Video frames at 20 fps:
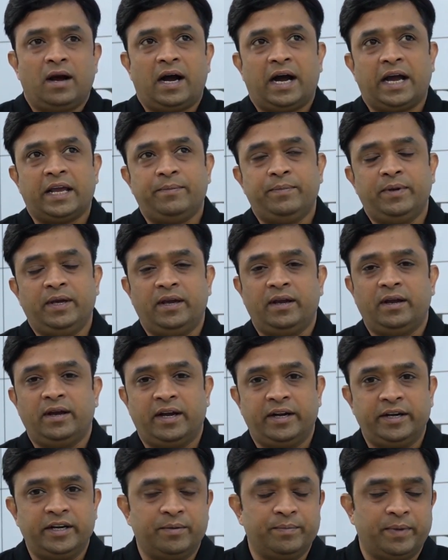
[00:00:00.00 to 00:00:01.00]

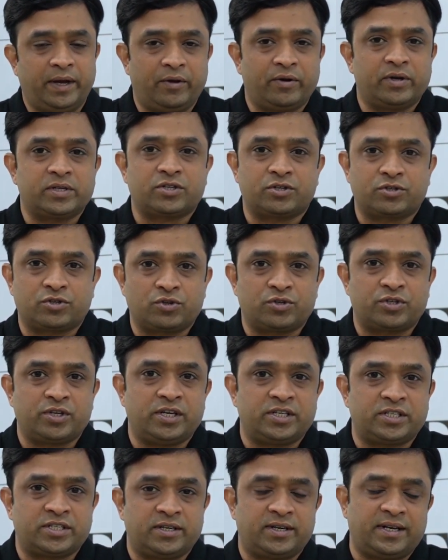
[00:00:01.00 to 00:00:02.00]
IBA, Indian Biogas
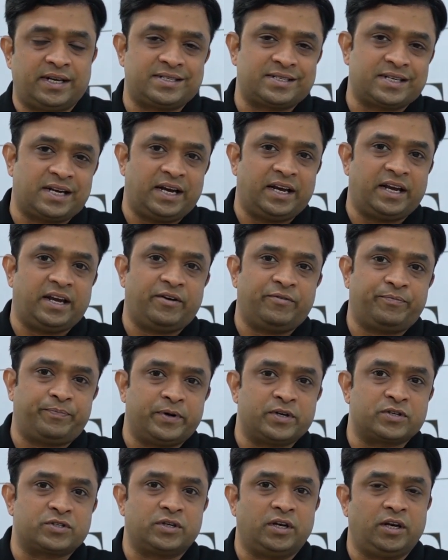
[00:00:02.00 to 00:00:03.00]
Association, as I have
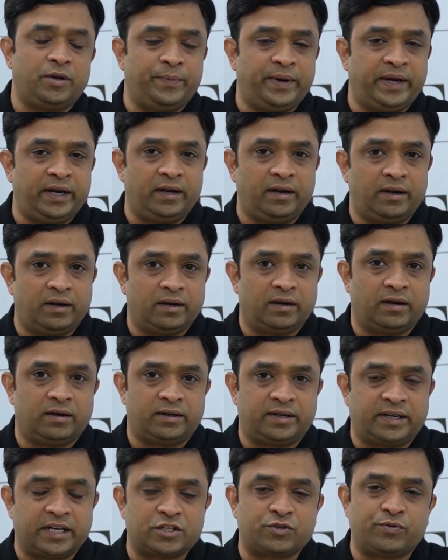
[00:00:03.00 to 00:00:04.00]
personally been
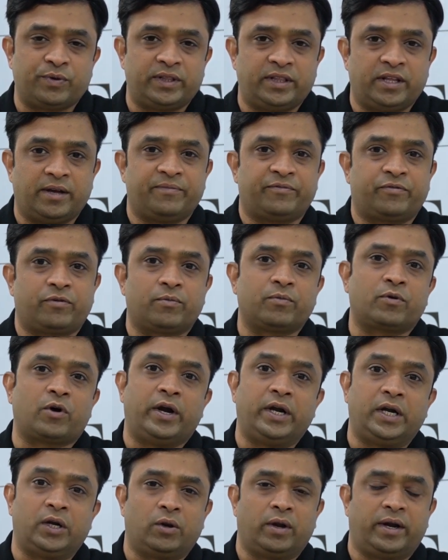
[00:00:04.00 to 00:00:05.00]
in touch with them from
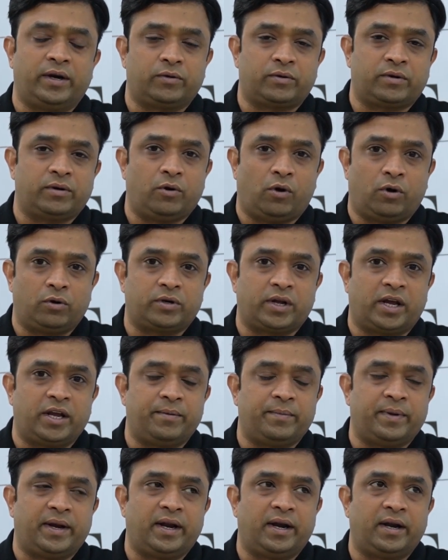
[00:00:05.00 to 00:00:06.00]
quite a long
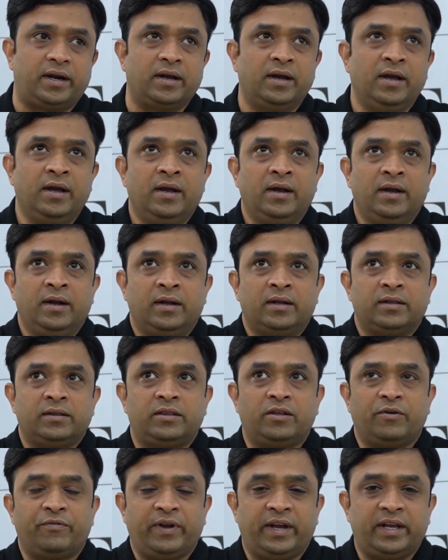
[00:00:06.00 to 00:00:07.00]
time, and
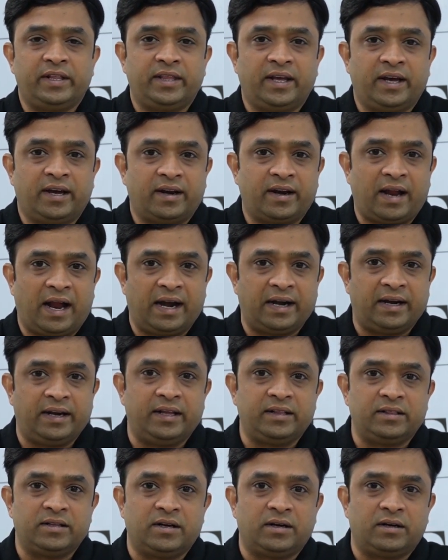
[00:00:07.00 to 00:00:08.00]
the way they are
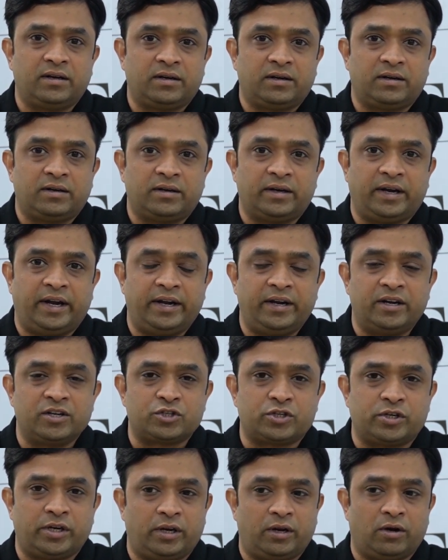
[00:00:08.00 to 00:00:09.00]
handling the
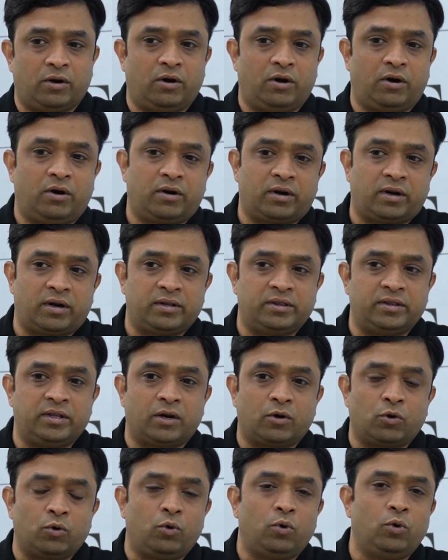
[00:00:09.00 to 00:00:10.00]
industry or
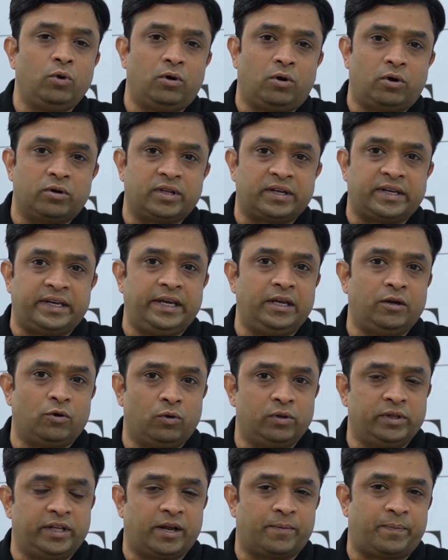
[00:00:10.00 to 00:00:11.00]
the role or the key
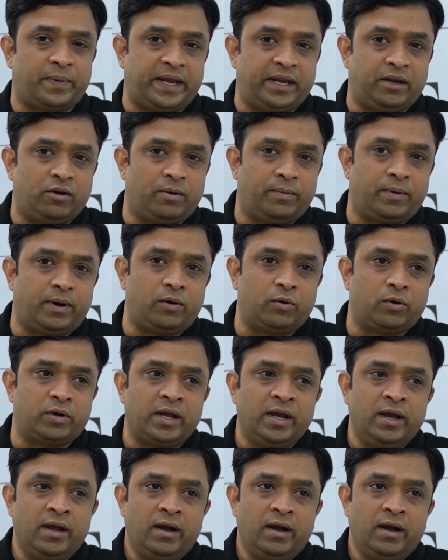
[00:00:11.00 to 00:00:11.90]
role they are playing about